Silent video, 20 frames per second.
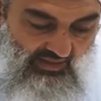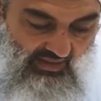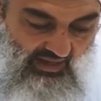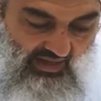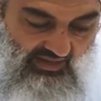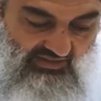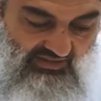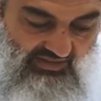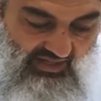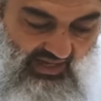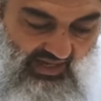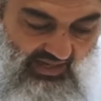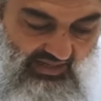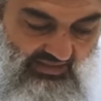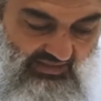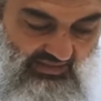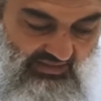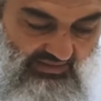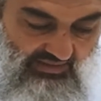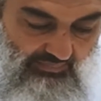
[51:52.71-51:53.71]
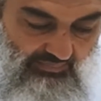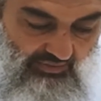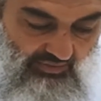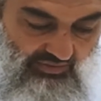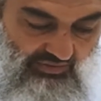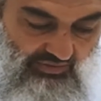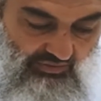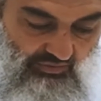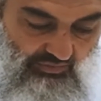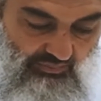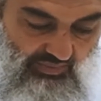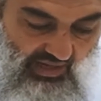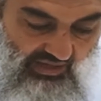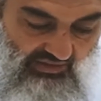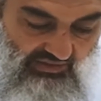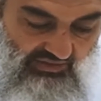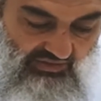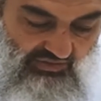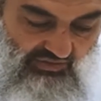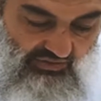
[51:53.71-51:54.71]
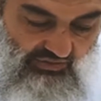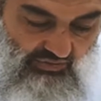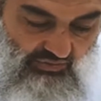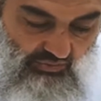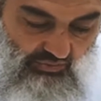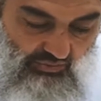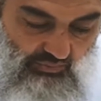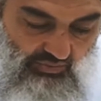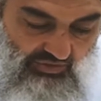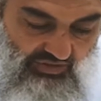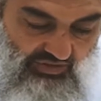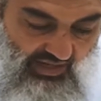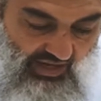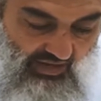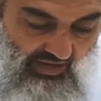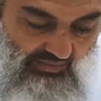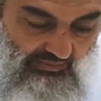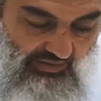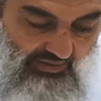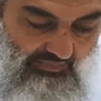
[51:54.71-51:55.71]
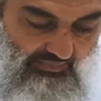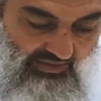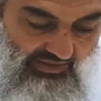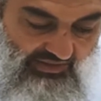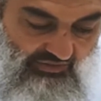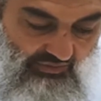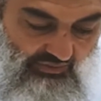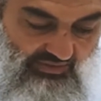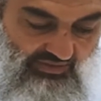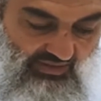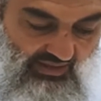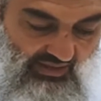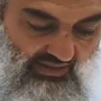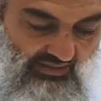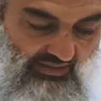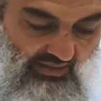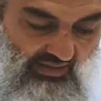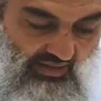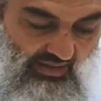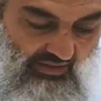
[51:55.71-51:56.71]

al-Zahid is a person who practices zuhud, which in Arabic means to abstain